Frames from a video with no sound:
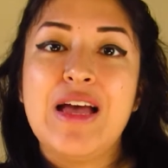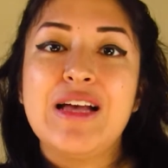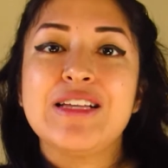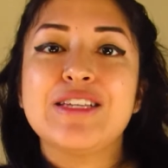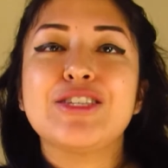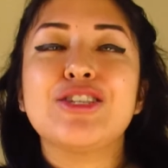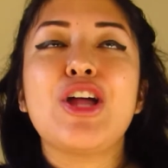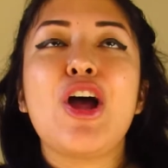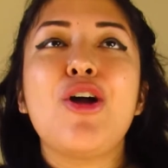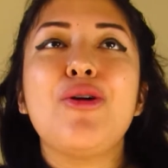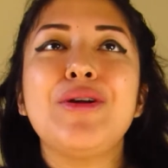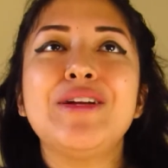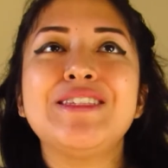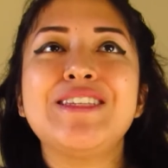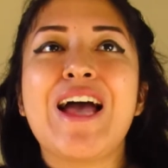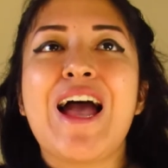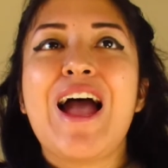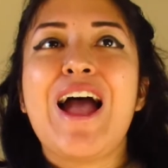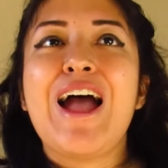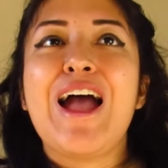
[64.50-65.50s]
story
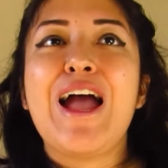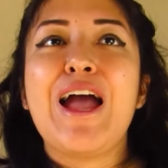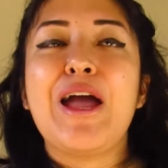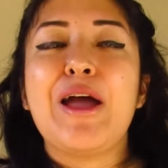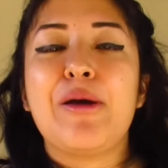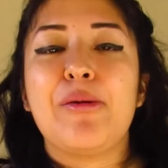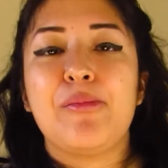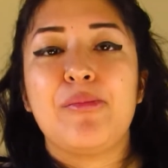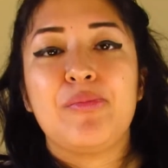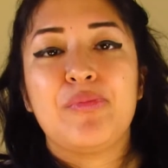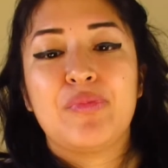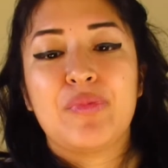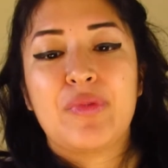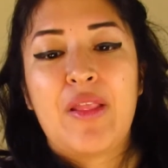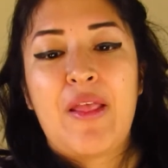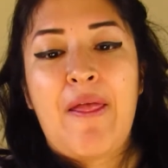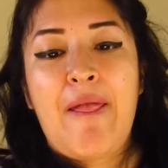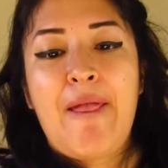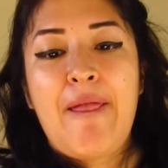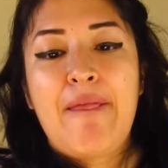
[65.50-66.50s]
time.
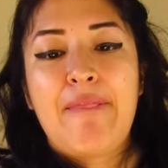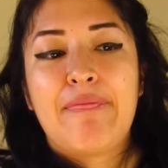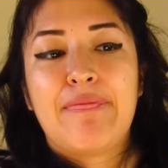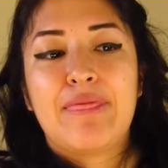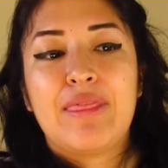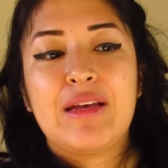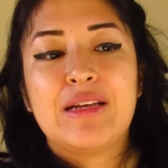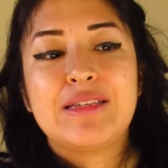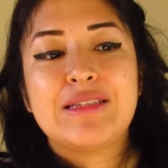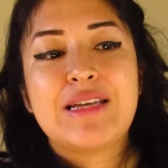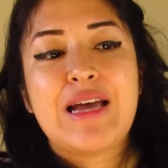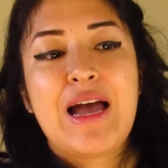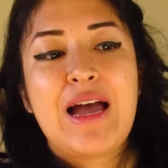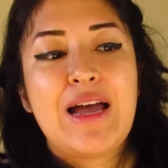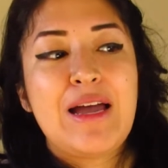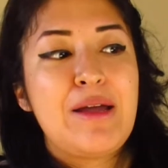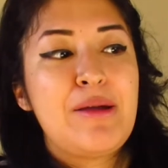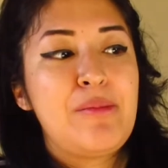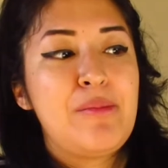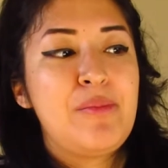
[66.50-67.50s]
The
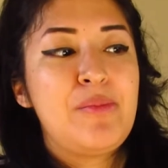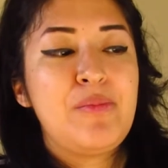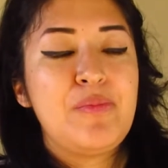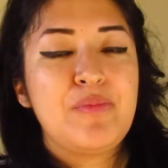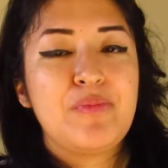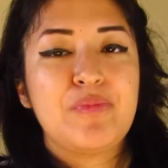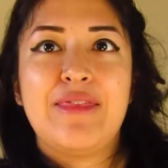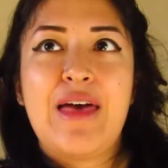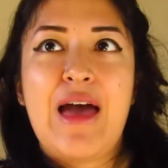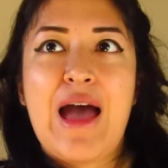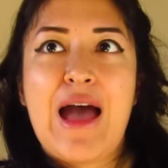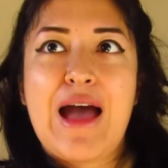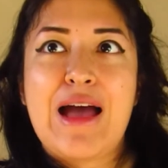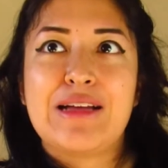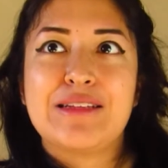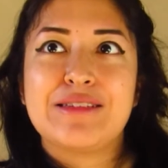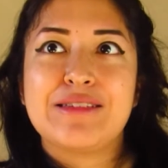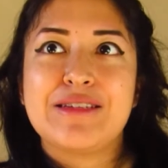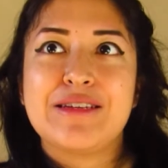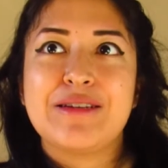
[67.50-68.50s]
time
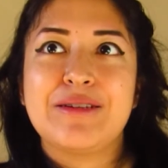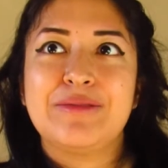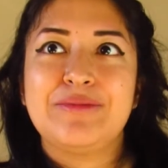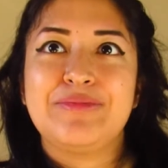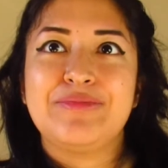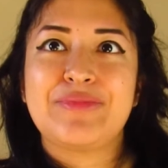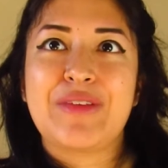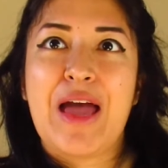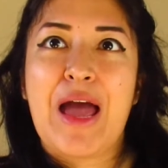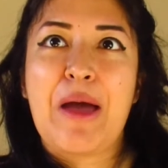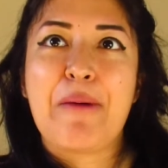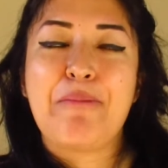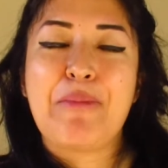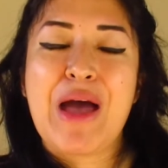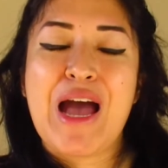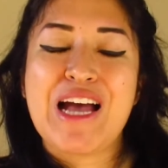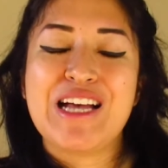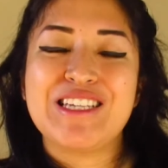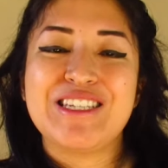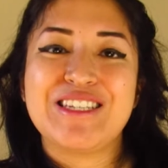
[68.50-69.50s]
that I
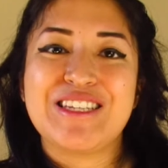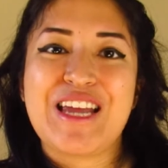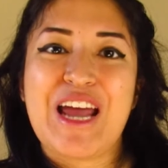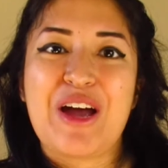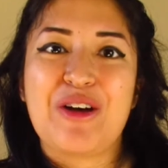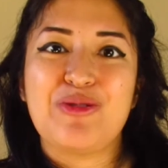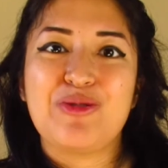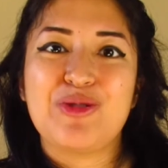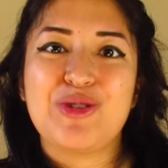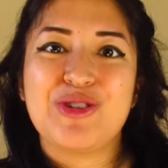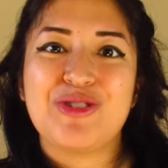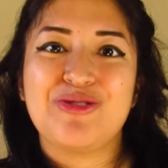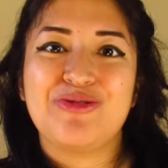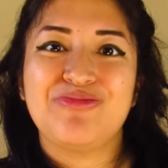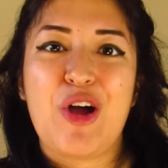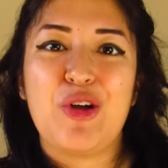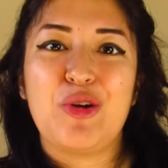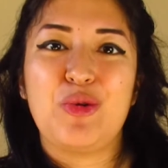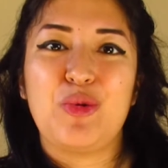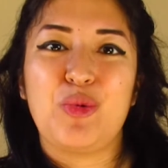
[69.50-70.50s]
passed out
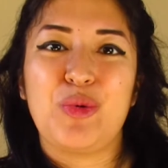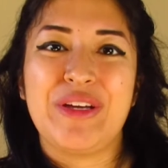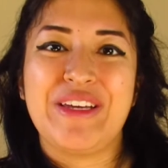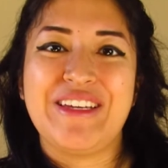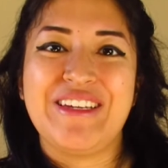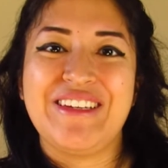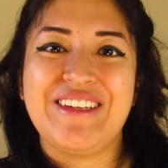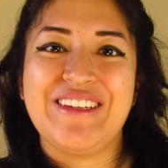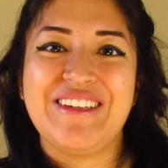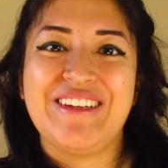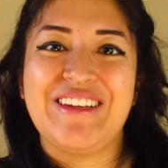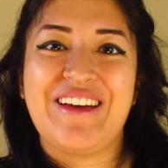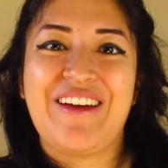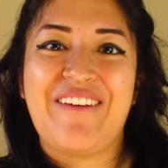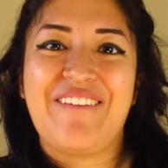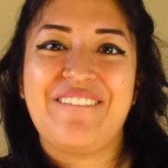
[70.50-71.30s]
on weed.